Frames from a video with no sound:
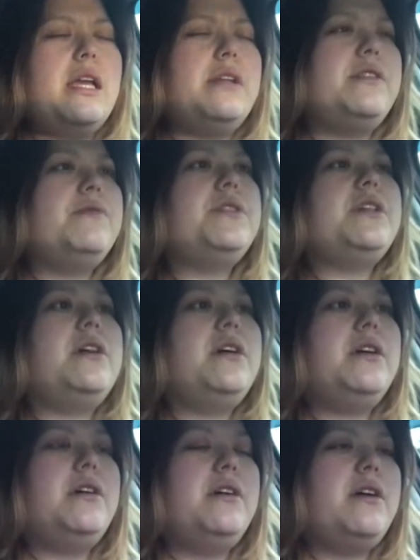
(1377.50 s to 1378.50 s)
There was
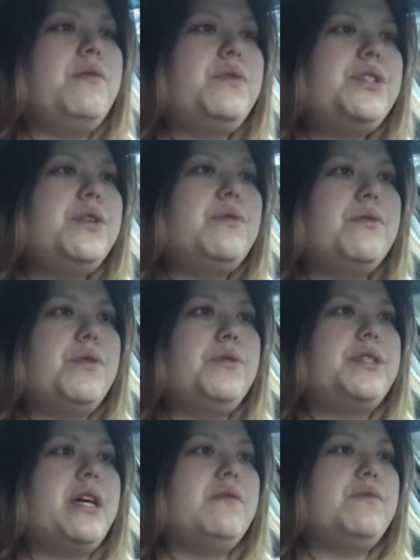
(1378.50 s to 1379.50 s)
I wish I would have wrote
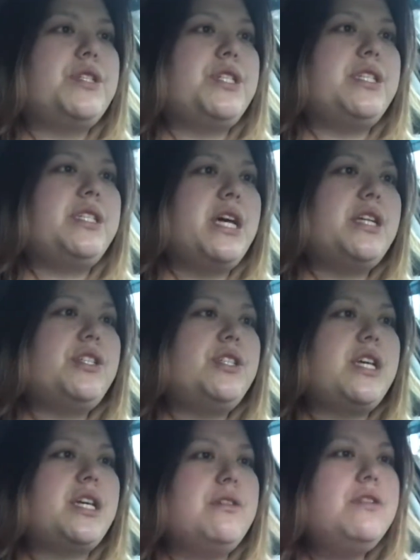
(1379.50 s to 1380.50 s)
down what she said. She's
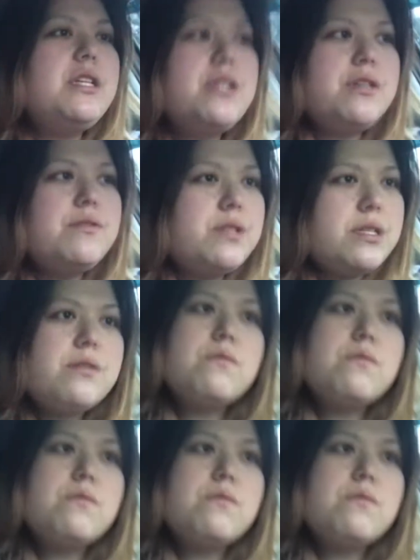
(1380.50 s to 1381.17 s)
like, you need to use these